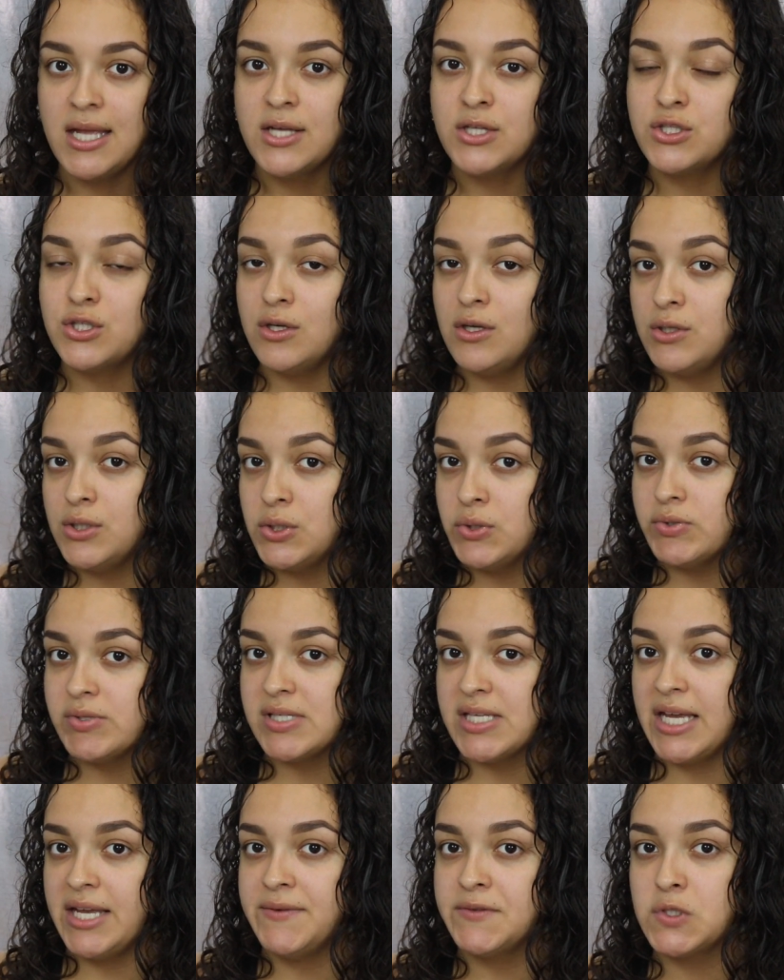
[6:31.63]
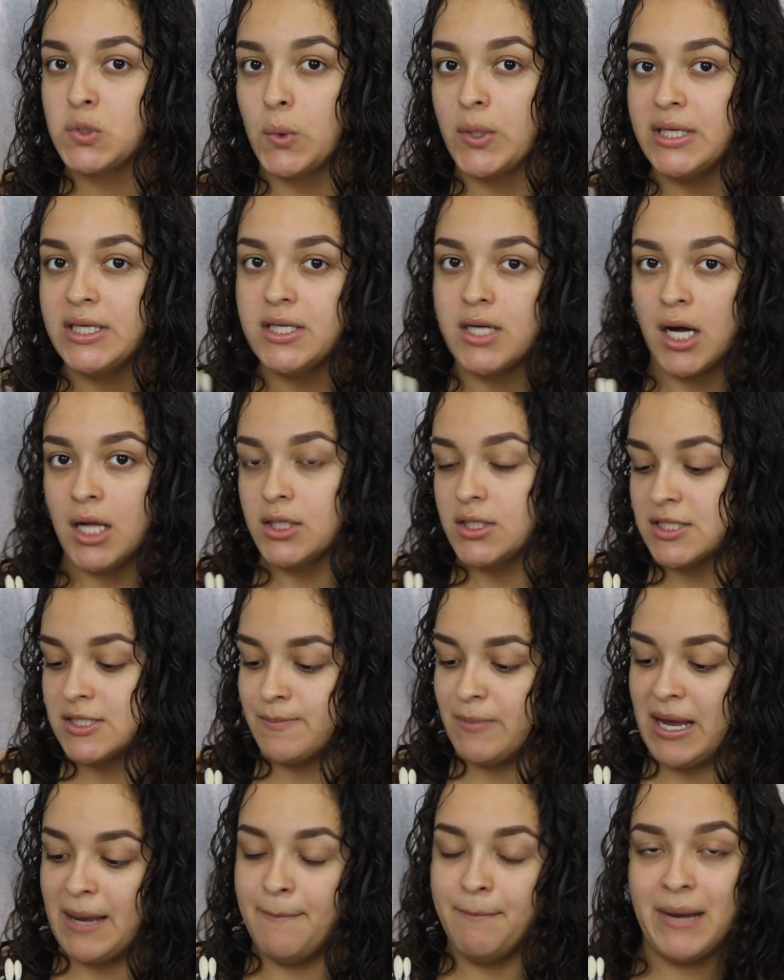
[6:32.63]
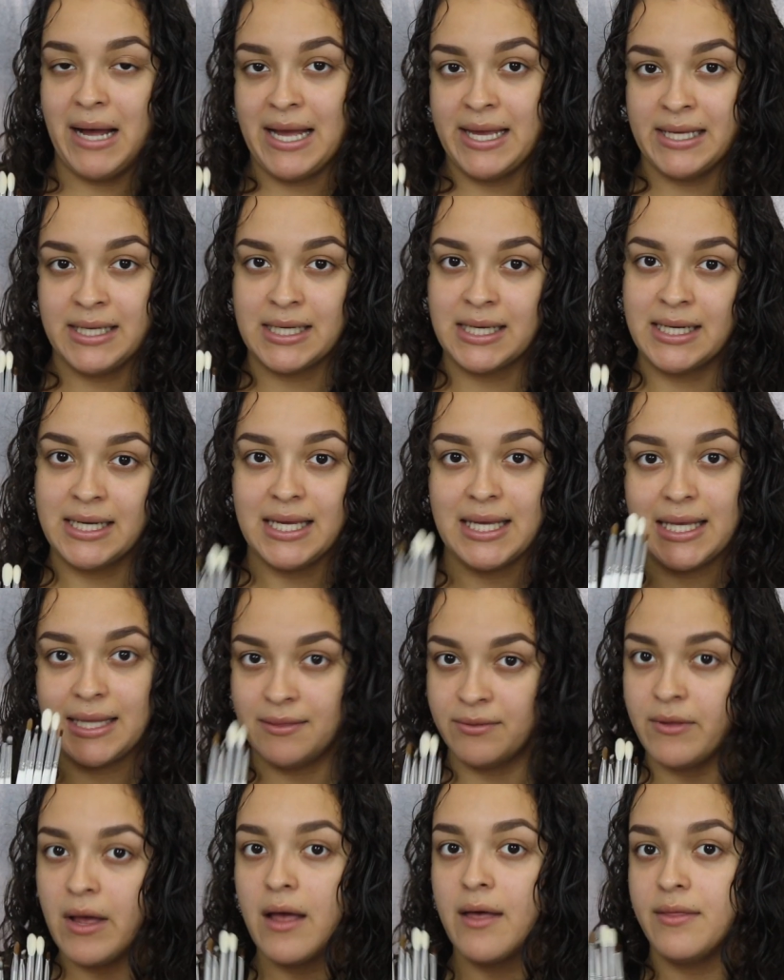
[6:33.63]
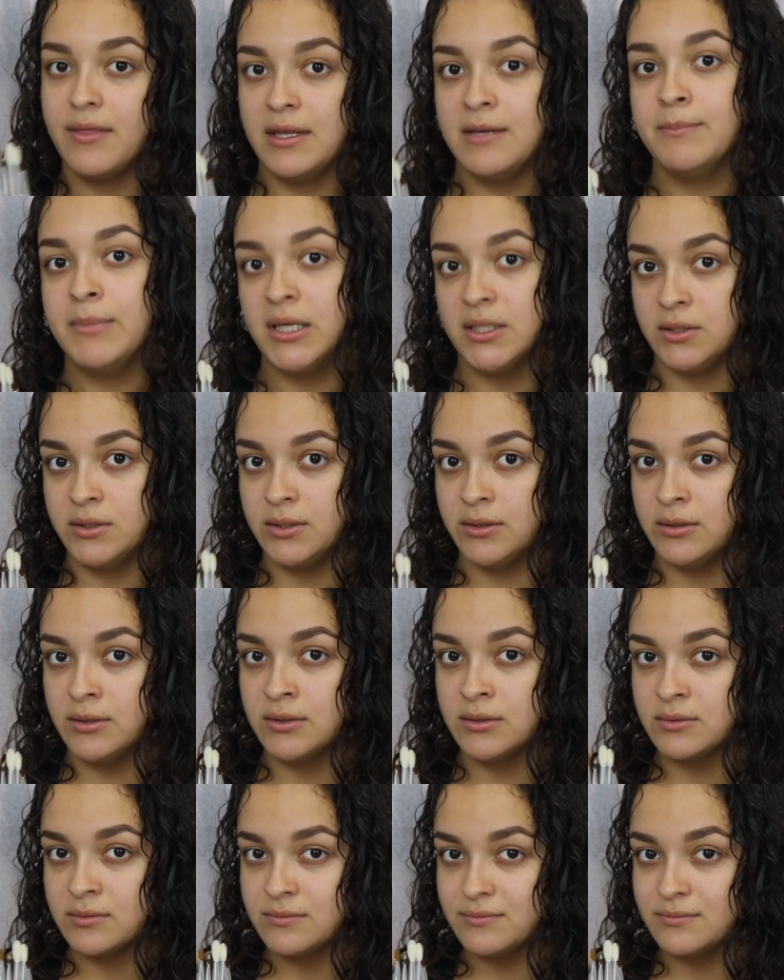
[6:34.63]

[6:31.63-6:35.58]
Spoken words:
So you do save $20 by buying it in the bundle.